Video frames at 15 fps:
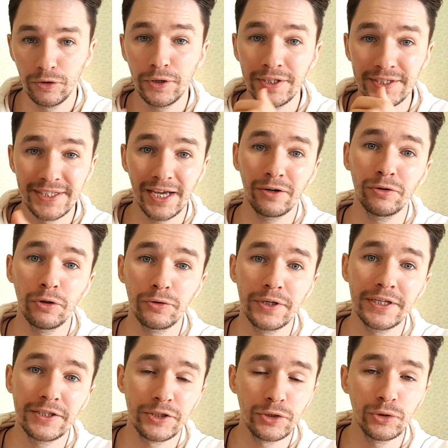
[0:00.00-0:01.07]
You can download
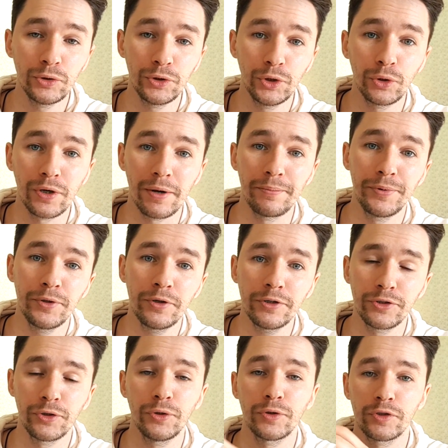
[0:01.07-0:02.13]
it to your computer,
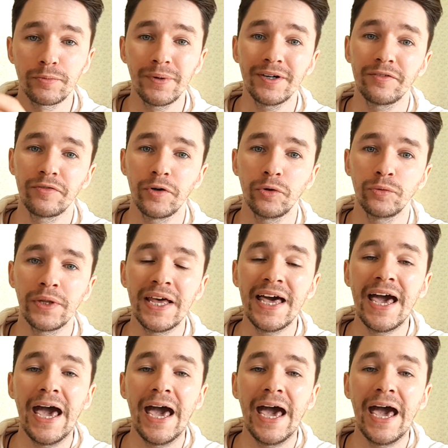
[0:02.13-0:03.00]
to your smartphone,